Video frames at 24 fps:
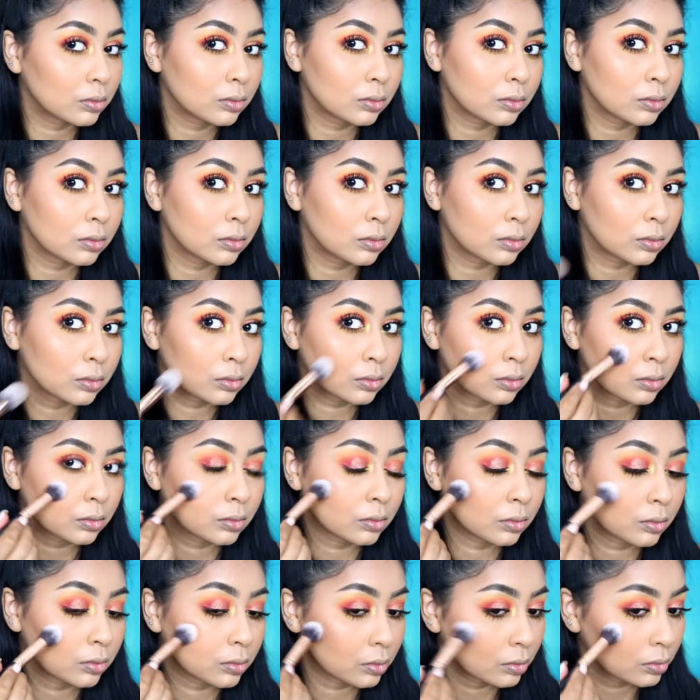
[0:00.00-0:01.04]

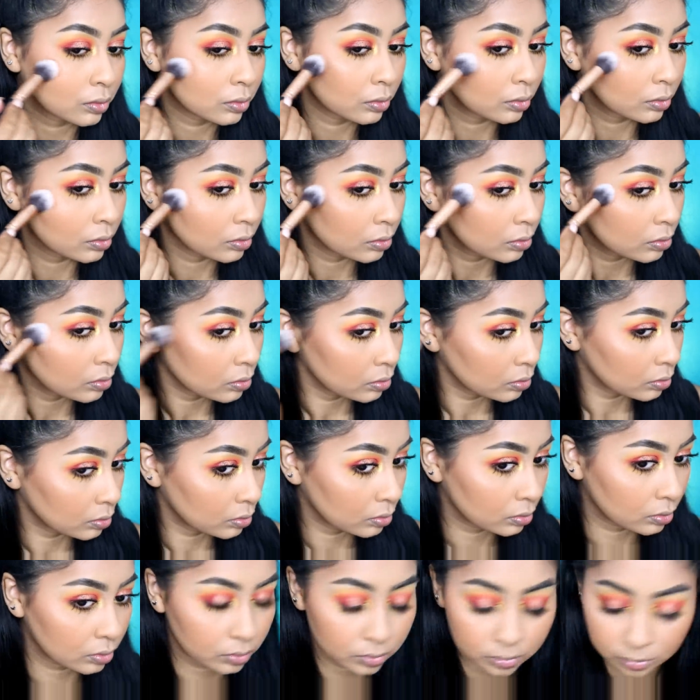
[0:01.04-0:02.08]

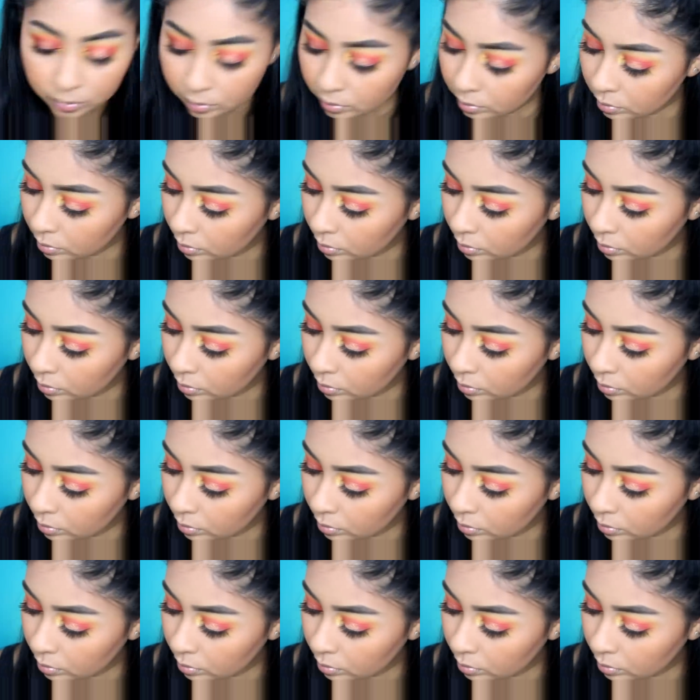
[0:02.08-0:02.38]
No one is speaking in this clip.